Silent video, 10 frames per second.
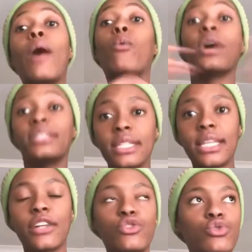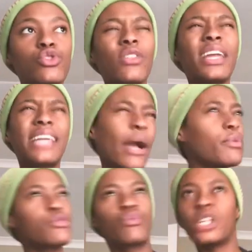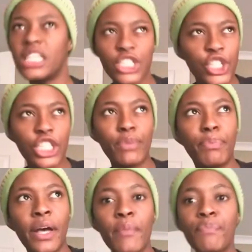I want a tattoo. So that guy was really cheap.